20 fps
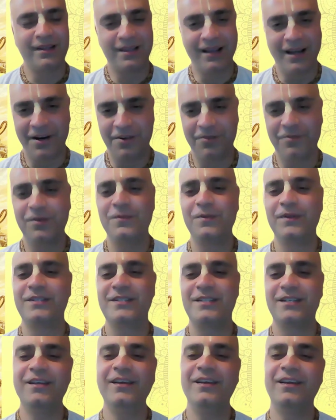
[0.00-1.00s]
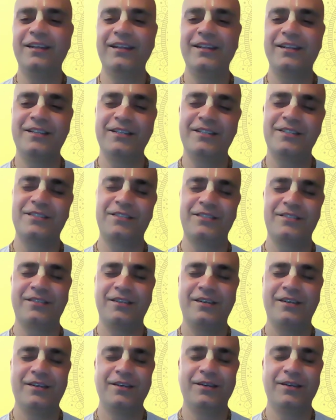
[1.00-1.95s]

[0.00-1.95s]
That we will see in this